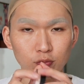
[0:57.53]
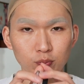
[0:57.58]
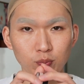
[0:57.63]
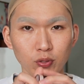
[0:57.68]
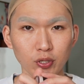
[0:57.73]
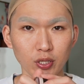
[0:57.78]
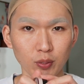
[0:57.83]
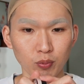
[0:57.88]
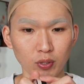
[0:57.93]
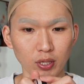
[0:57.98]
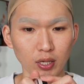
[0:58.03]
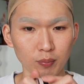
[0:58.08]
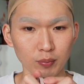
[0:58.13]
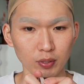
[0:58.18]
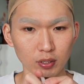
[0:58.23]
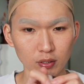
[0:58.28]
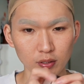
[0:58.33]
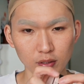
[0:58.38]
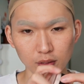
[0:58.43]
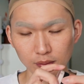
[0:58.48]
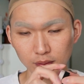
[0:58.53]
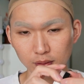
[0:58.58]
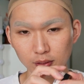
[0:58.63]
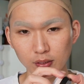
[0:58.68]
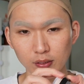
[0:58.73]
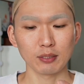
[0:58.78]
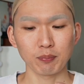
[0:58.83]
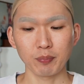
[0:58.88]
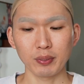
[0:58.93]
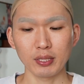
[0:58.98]
putty primer.
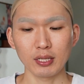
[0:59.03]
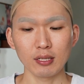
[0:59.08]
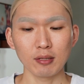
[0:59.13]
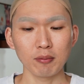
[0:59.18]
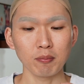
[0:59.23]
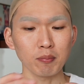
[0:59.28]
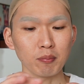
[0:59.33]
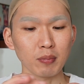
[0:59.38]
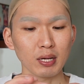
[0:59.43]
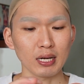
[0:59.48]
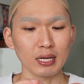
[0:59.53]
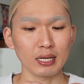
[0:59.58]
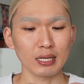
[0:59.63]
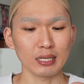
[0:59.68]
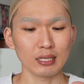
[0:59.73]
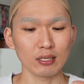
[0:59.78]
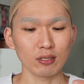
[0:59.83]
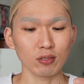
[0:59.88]
It's been my